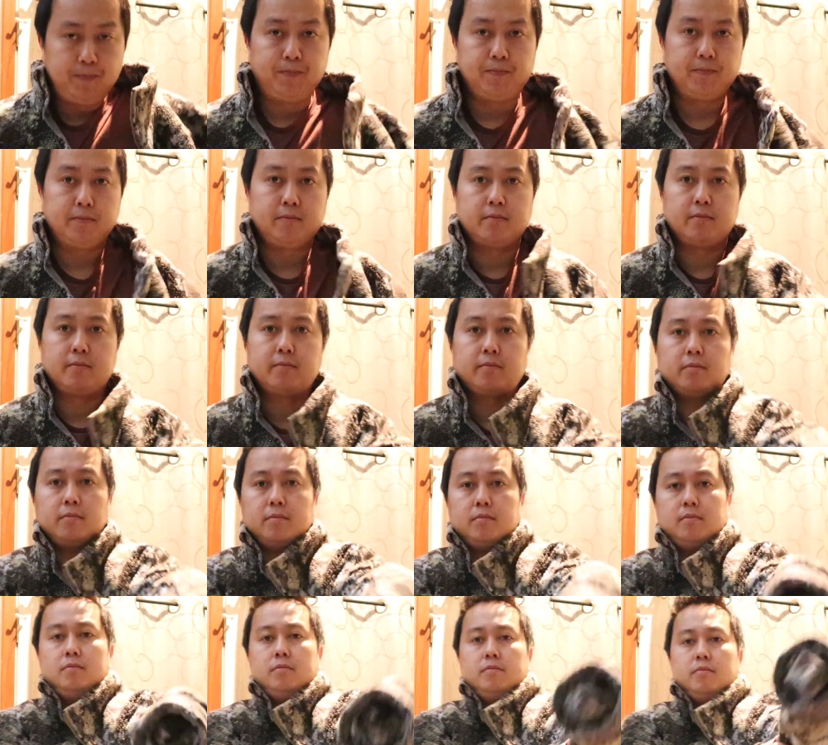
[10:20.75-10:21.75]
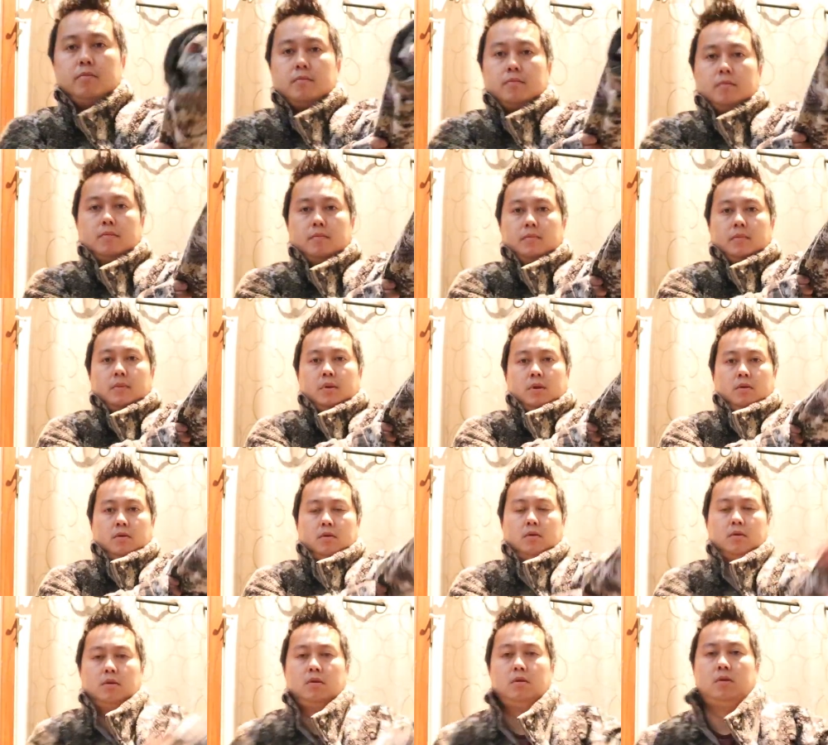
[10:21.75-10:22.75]

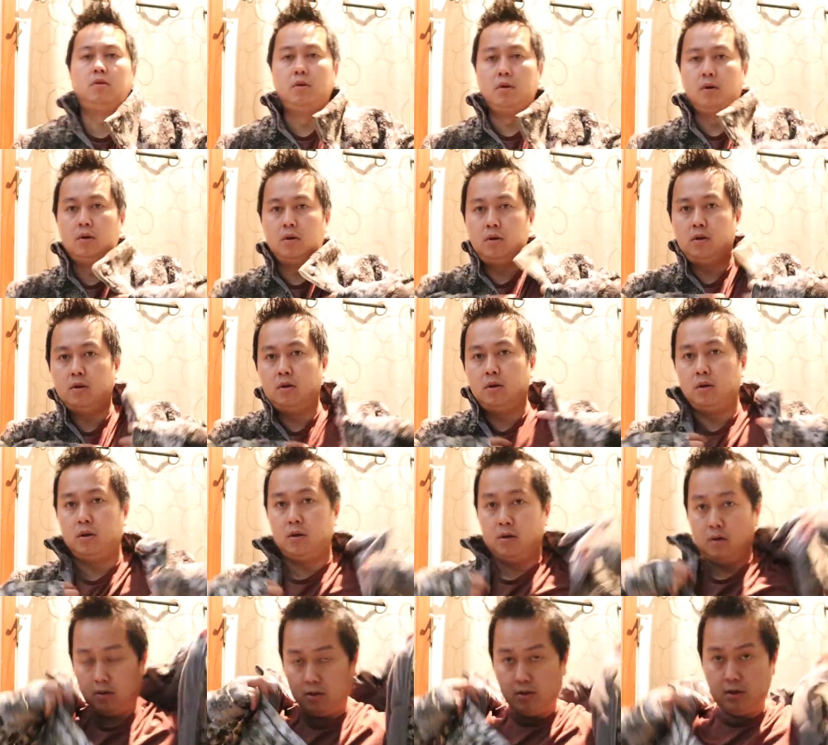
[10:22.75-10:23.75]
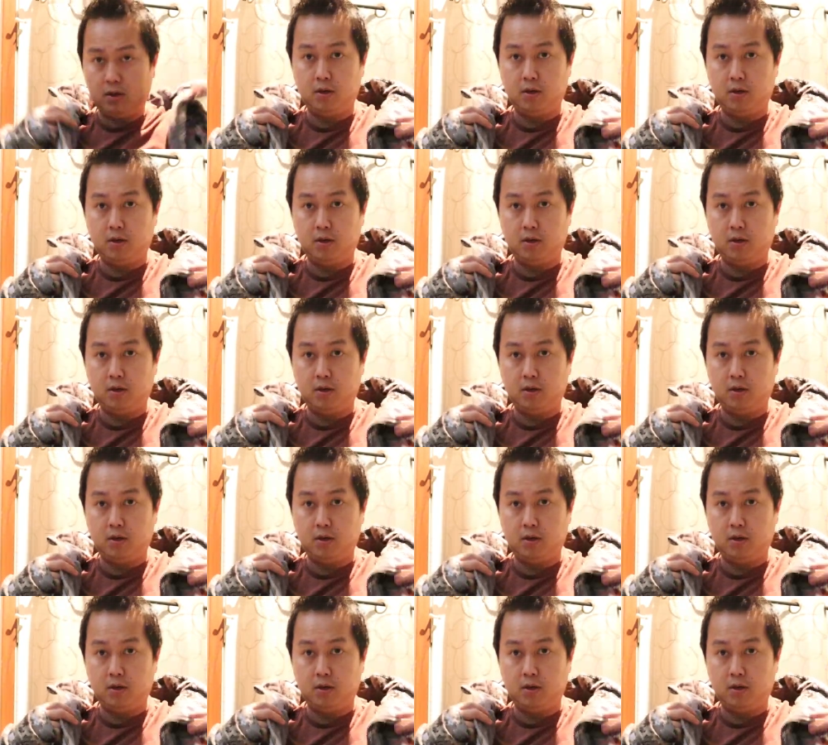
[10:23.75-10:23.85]
No one is speaking in this clip.